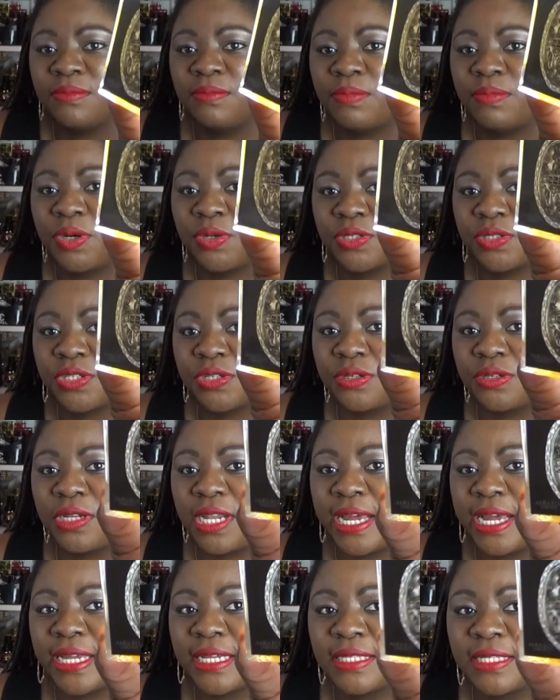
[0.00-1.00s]
bottle
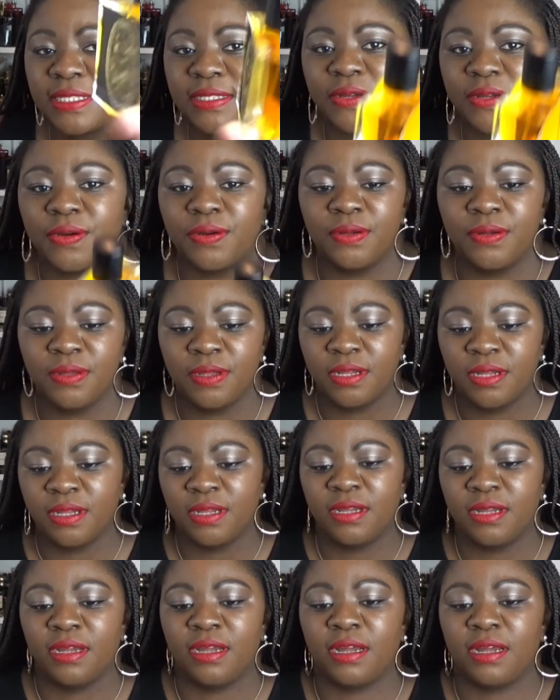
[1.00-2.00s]
like so,
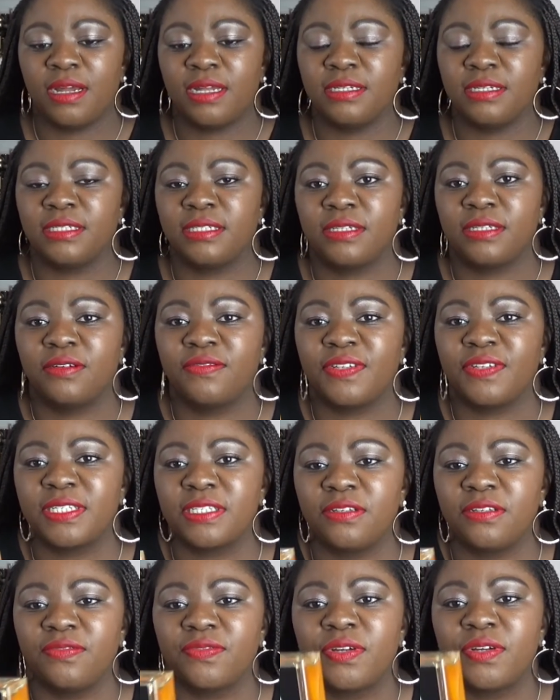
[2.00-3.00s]
and
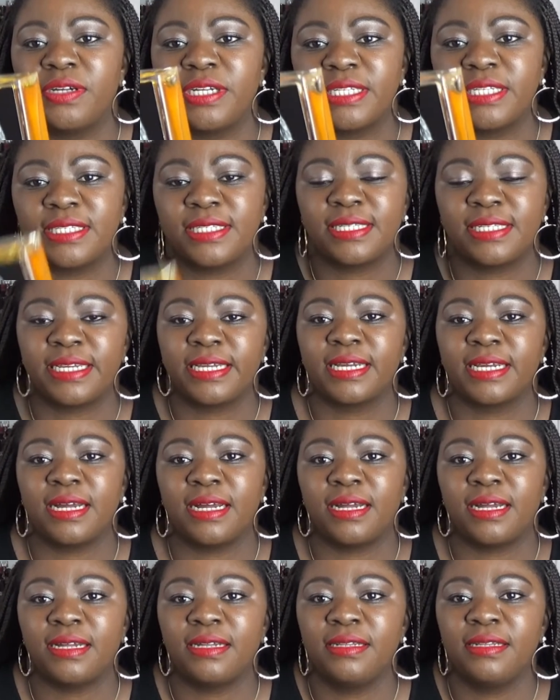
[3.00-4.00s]
obviously you've got a
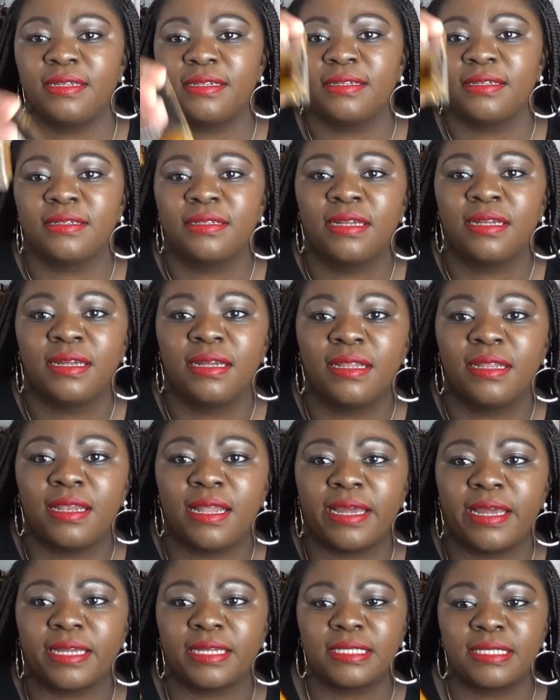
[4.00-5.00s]
sticker
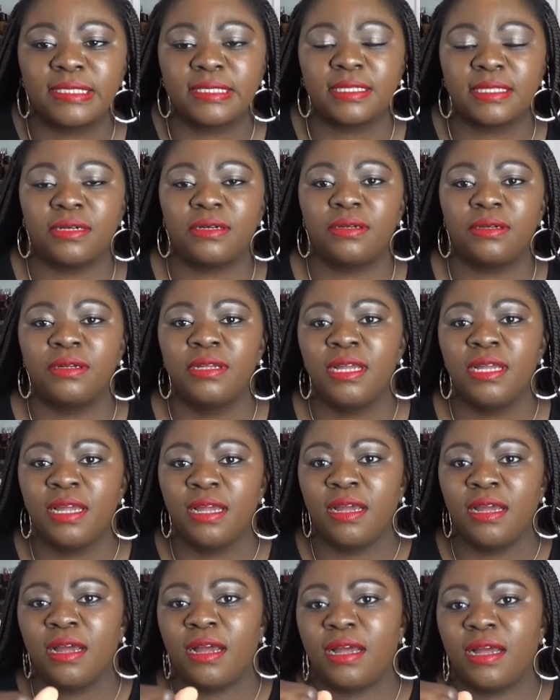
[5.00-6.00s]
like so,
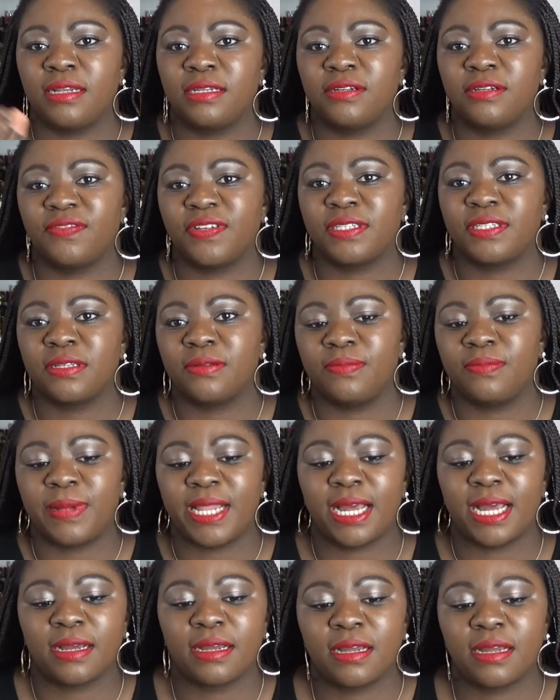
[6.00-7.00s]
and obviously
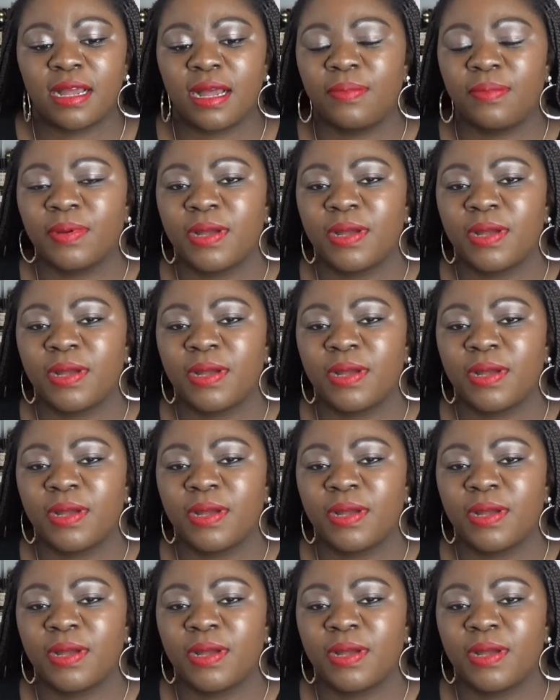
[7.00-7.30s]
black cap